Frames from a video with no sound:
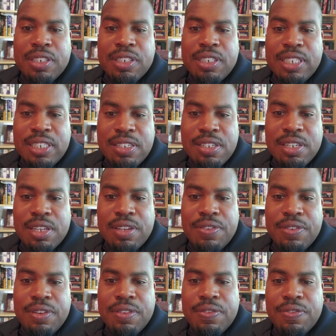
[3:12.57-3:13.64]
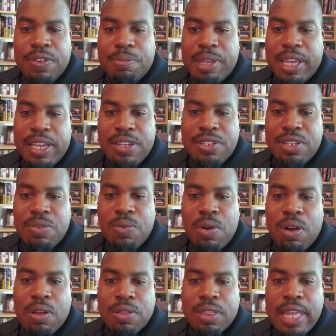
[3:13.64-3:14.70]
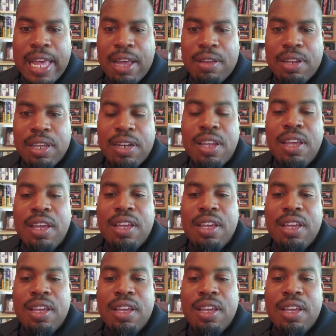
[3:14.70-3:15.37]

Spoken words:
to DC from the AC wall outlet.